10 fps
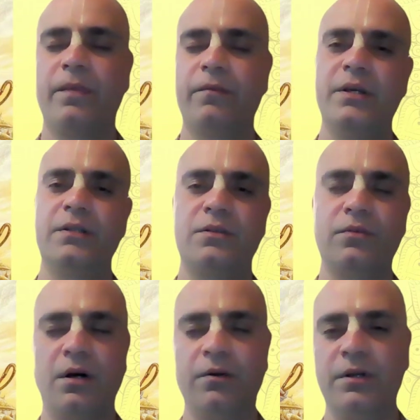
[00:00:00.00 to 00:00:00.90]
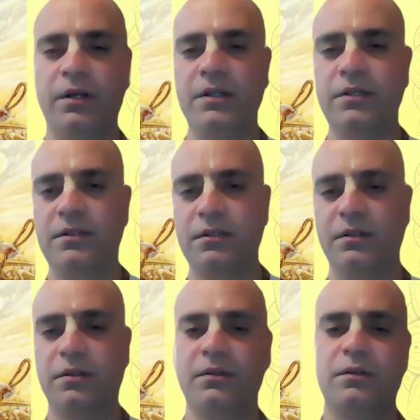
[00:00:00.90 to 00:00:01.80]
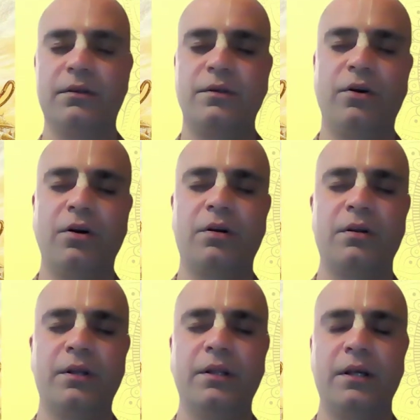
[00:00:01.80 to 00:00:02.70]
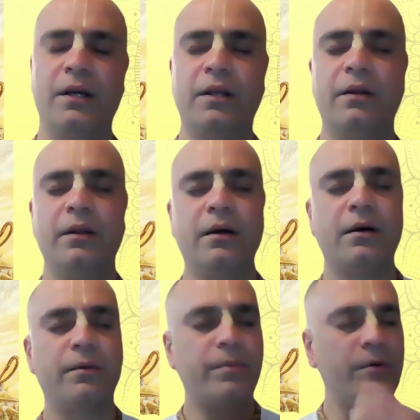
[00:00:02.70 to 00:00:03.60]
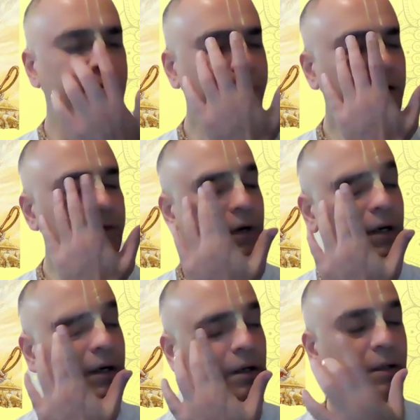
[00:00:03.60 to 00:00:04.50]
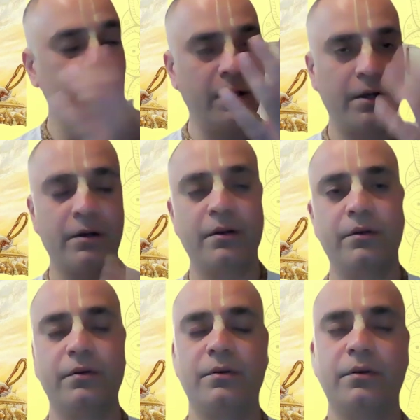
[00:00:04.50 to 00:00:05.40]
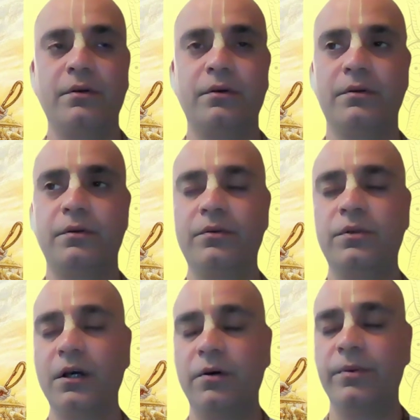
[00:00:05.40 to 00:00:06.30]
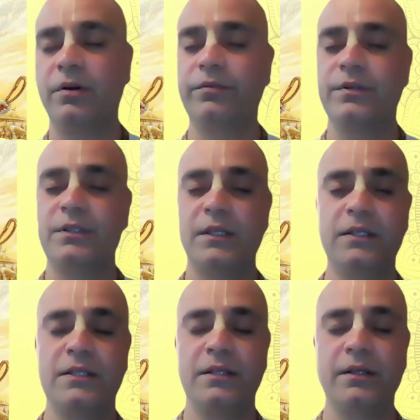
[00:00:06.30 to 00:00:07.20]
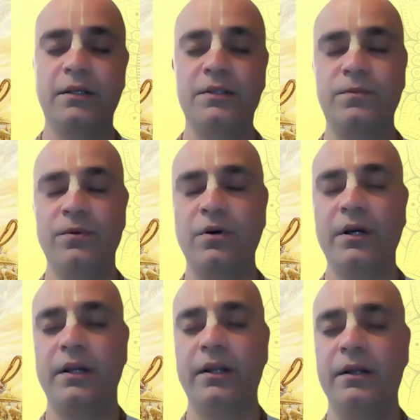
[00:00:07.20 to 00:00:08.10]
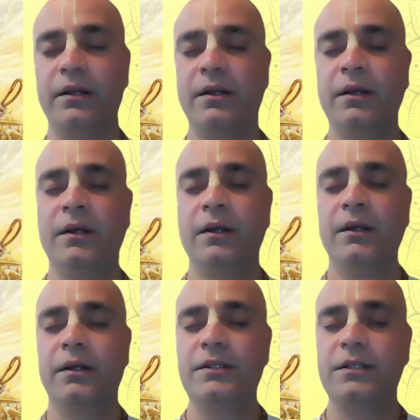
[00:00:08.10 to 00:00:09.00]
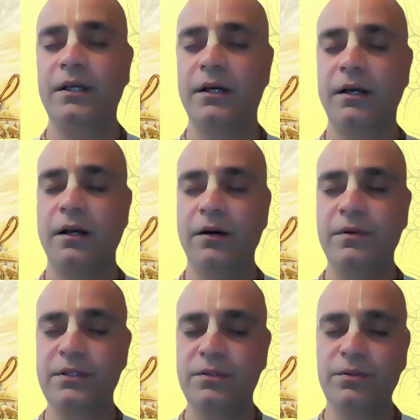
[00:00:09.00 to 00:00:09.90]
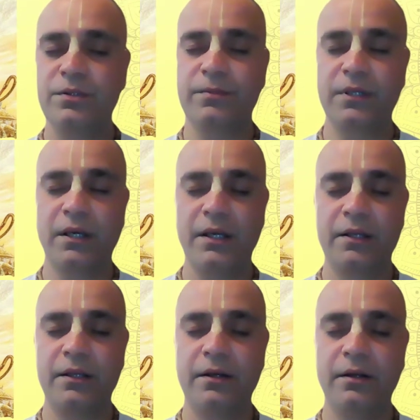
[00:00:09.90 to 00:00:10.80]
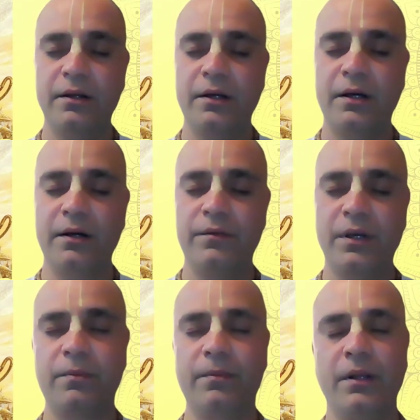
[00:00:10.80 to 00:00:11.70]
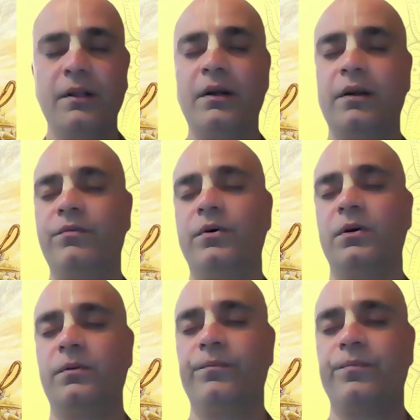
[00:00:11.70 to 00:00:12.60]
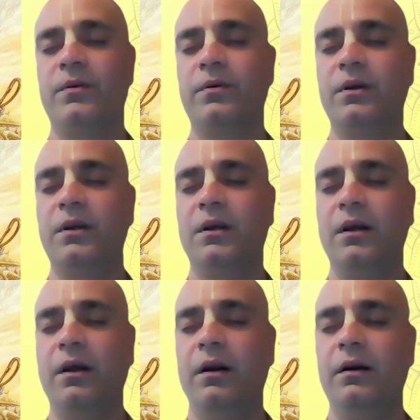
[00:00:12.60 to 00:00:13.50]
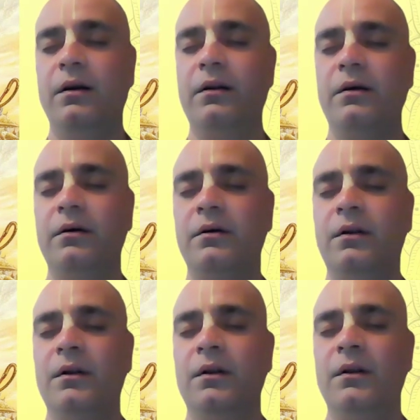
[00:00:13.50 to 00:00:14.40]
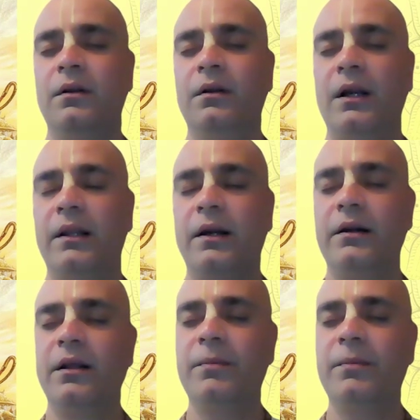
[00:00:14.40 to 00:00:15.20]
ways to counter this drought in that area, Prabhupada went there, to the government officials. He spoke, and then he said that allow us to do some sankirtan here, and we can bring the rainfall. Okay, and at that